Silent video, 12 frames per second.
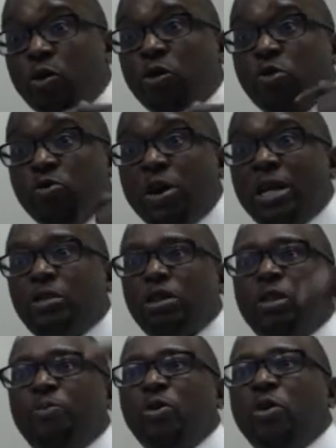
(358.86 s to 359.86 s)
to create
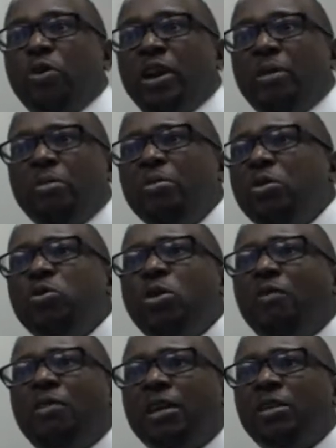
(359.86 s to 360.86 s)
such a program, maybe you
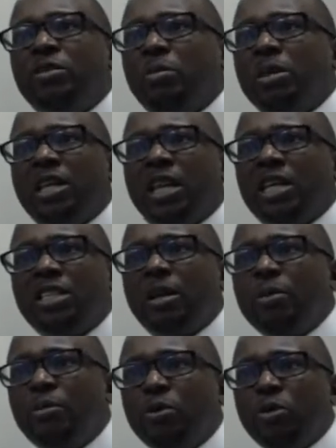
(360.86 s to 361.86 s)
have gotten some international
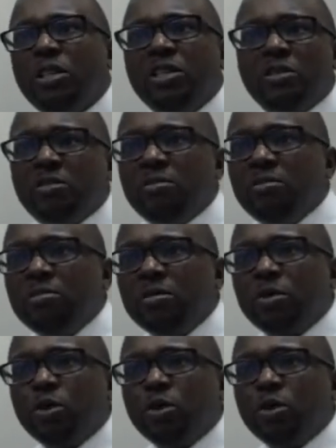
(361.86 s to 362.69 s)
people to